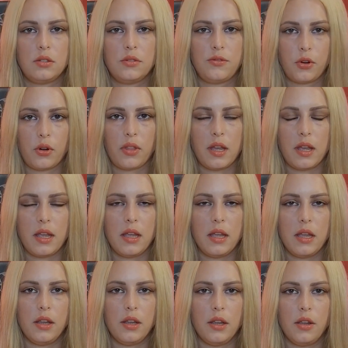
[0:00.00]
for
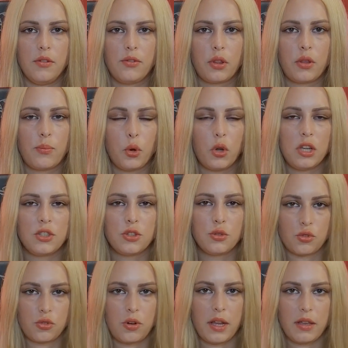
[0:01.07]
the, for the police to
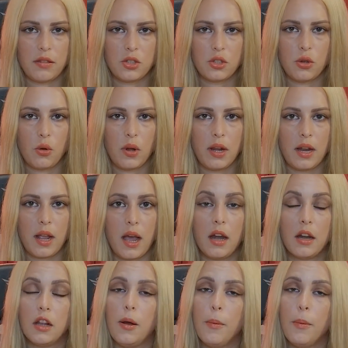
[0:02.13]
track the stolen car.